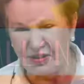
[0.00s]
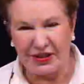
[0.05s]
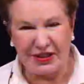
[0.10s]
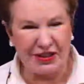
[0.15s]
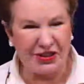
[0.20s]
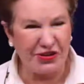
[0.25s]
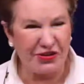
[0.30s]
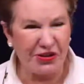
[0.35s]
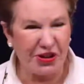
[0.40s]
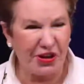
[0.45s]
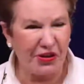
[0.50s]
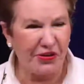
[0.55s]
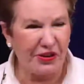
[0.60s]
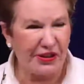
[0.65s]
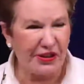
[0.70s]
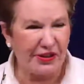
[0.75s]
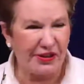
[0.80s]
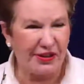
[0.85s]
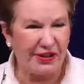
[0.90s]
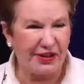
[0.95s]
Did you know
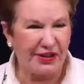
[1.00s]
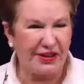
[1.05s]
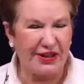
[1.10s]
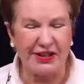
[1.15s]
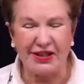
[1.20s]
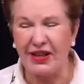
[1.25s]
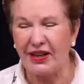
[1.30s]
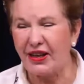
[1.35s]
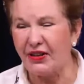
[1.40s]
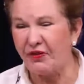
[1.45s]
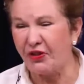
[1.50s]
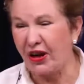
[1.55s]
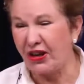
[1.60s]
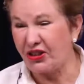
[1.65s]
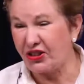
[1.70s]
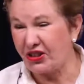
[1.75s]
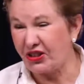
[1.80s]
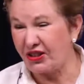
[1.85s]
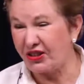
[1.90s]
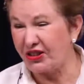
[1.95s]
that Kentucky Fried
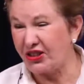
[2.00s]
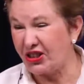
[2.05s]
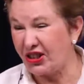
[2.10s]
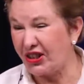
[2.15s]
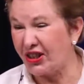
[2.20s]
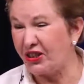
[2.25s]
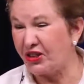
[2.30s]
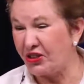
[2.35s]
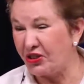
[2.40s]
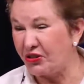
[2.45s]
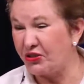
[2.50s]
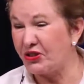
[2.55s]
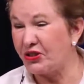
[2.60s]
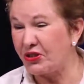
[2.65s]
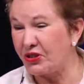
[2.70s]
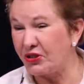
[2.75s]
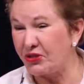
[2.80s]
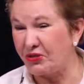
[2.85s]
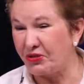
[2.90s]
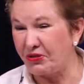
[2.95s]
Chicken
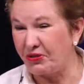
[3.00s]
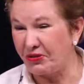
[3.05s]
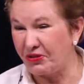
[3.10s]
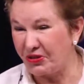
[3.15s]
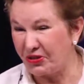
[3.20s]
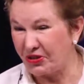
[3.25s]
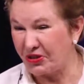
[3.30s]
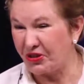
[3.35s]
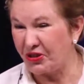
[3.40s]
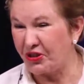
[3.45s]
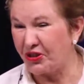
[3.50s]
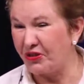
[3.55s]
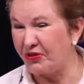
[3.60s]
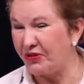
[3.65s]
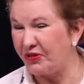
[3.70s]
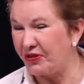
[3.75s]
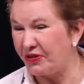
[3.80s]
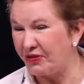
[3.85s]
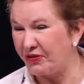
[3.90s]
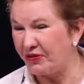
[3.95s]
used to serve
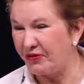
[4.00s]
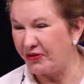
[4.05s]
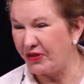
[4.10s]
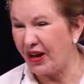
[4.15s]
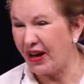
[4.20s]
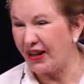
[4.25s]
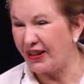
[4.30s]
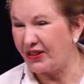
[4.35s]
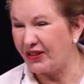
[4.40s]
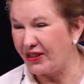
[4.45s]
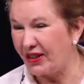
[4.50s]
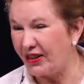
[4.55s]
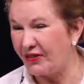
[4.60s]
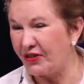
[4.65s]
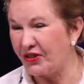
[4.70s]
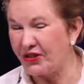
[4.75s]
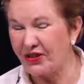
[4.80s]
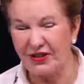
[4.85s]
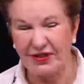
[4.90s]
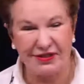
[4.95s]
fried
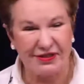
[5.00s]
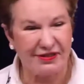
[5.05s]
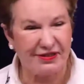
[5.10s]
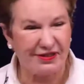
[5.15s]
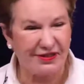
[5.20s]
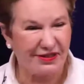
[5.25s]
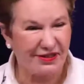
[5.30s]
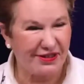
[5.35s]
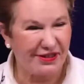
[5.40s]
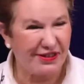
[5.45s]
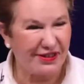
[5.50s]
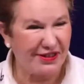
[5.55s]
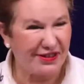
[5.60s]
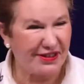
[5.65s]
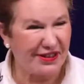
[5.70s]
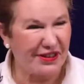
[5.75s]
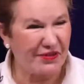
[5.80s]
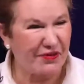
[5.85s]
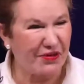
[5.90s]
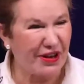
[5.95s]
livers,
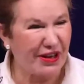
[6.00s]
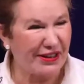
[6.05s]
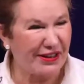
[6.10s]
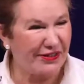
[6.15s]
deep fried